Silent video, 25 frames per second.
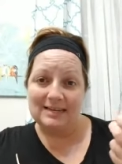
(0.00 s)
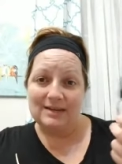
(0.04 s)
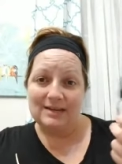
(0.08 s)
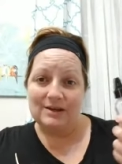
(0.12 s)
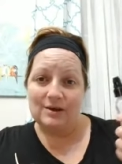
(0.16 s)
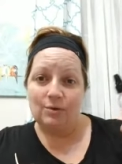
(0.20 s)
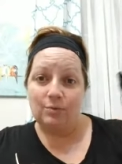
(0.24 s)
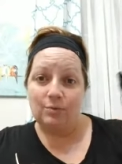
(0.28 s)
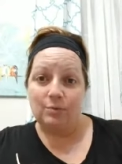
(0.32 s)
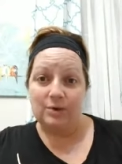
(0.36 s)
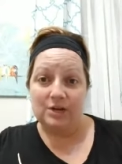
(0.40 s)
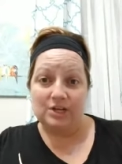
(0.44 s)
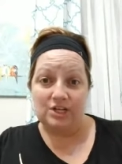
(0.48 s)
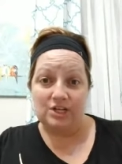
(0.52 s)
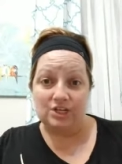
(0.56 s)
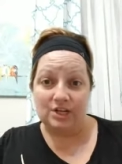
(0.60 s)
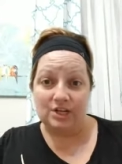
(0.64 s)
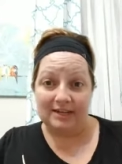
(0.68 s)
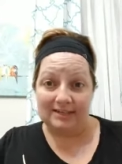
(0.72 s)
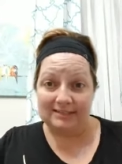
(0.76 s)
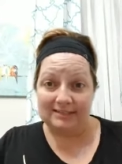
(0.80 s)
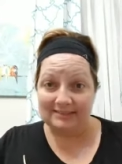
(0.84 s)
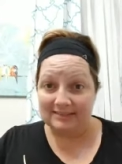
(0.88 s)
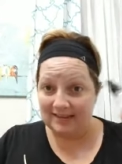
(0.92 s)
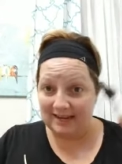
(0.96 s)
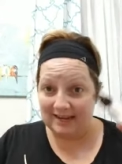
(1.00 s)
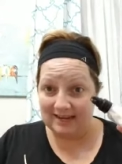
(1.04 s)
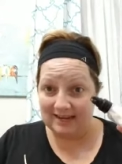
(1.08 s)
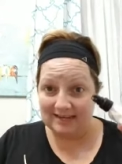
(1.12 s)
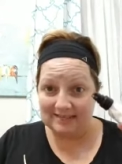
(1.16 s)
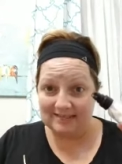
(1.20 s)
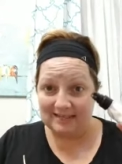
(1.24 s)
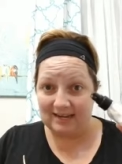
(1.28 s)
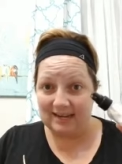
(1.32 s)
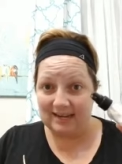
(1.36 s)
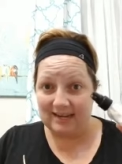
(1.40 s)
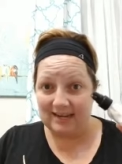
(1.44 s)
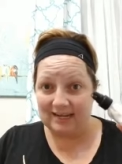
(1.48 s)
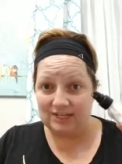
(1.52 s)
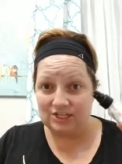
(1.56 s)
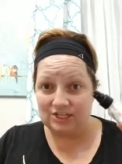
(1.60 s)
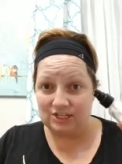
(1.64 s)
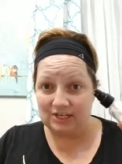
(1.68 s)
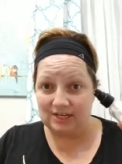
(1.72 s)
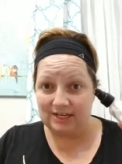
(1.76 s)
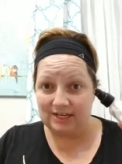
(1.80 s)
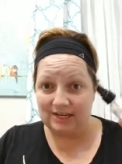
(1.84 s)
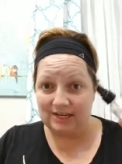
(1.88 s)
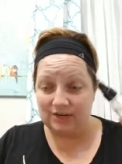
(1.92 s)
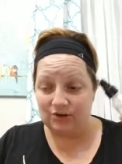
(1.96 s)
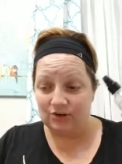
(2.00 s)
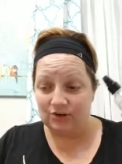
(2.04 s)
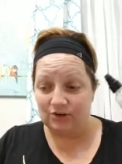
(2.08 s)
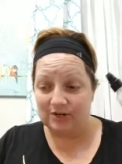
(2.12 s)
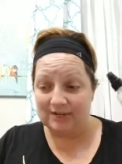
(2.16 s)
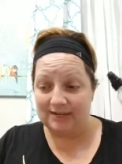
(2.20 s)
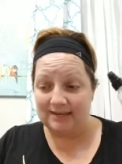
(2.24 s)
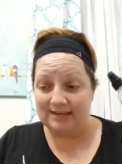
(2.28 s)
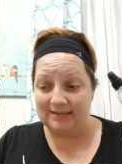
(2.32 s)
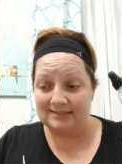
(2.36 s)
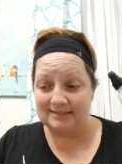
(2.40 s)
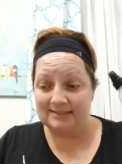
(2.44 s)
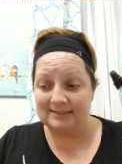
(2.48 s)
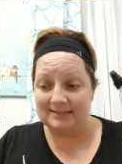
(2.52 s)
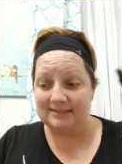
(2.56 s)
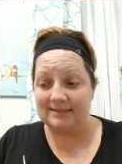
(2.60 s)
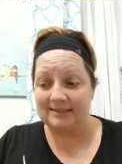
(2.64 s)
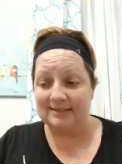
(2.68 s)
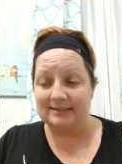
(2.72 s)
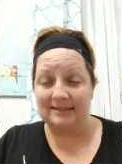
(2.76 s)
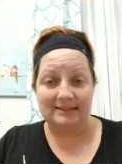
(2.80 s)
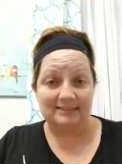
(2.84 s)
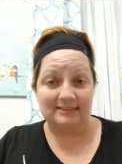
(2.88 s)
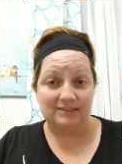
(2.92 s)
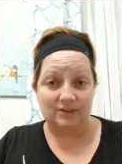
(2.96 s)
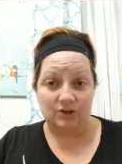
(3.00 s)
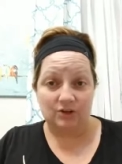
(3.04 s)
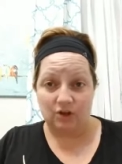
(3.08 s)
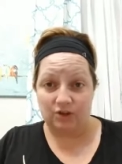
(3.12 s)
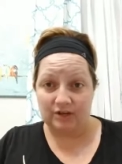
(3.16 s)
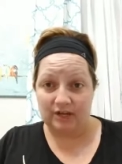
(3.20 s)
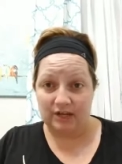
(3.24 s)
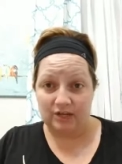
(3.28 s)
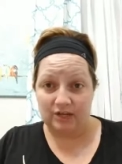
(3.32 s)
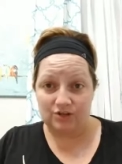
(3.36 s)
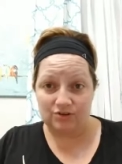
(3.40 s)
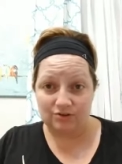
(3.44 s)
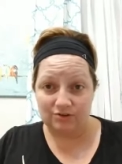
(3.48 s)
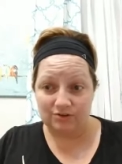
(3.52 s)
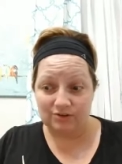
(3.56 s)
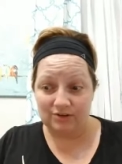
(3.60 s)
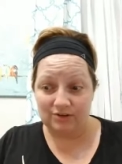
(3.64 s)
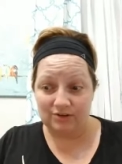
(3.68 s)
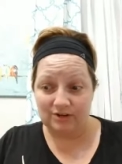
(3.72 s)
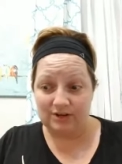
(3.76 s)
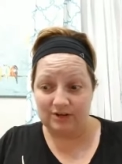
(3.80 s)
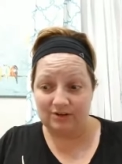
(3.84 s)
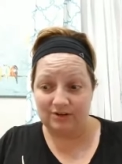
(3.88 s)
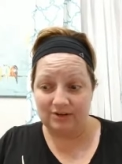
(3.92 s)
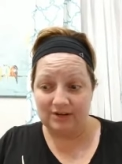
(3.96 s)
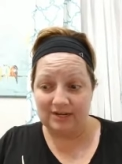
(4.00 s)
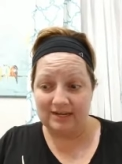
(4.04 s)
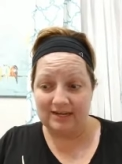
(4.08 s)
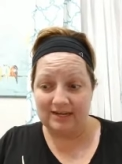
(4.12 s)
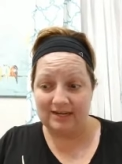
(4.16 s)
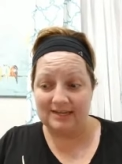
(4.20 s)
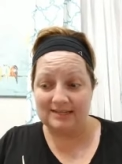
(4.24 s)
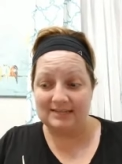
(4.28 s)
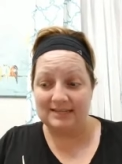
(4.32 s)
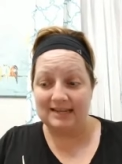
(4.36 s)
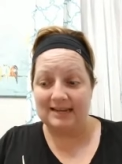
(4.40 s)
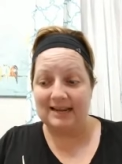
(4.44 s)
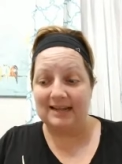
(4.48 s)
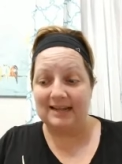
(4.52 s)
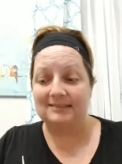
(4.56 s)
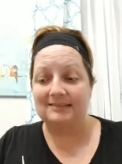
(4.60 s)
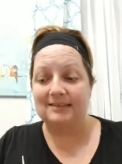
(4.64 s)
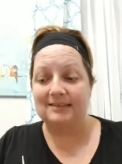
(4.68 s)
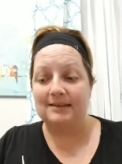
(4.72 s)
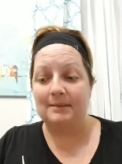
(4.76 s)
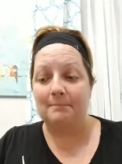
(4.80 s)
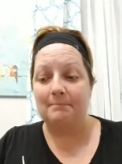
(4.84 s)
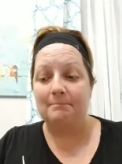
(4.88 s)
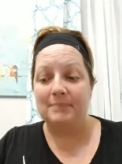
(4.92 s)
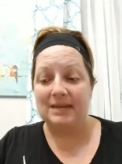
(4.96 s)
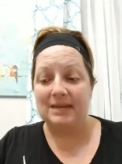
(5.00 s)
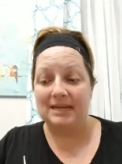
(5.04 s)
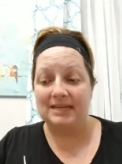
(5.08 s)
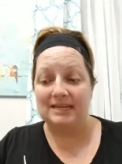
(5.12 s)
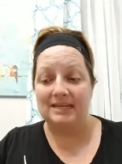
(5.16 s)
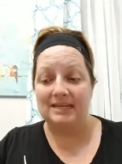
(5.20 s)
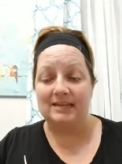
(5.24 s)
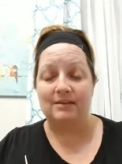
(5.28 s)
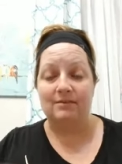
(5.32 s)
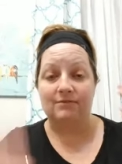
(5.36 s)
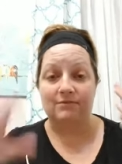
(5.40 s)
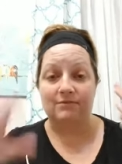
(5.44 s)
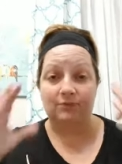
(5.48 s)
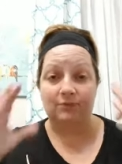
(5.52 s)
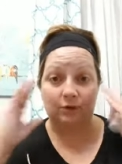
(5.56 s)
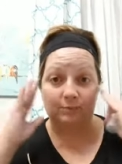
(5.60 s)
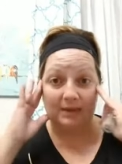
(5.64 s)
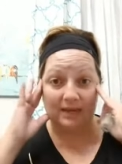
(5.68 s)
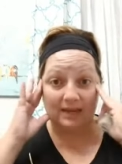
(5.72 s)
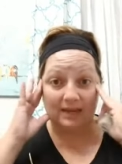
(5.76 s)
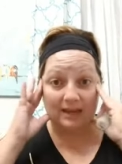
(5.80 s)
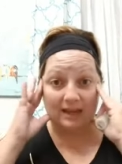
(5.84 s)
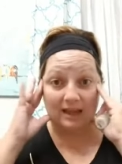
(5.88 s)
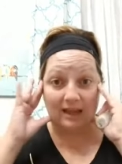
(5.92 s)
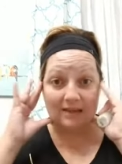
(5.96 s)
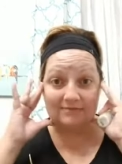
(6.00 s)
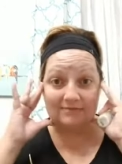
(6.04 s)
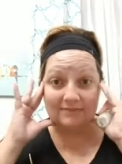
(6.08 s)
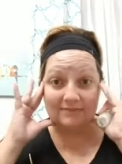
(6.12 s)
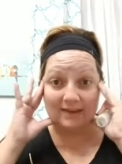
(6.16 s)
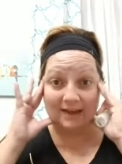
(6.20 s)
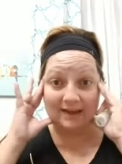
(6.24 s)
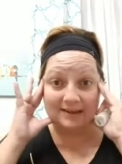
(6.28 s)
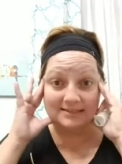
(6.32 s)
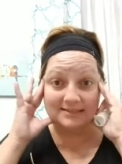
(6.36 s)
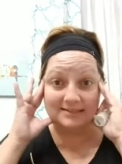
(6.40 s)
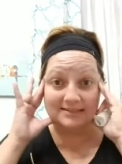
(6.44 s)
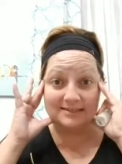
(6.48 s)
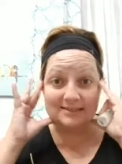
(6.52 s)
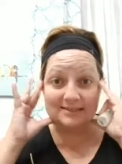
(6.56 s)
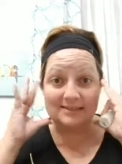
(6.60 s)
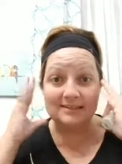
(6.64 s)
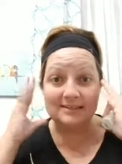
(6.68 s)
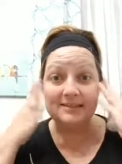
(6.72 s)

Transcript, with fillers: which is an anti-aging ingredient. That's an all-natural ingredient and has an immediate firming effect.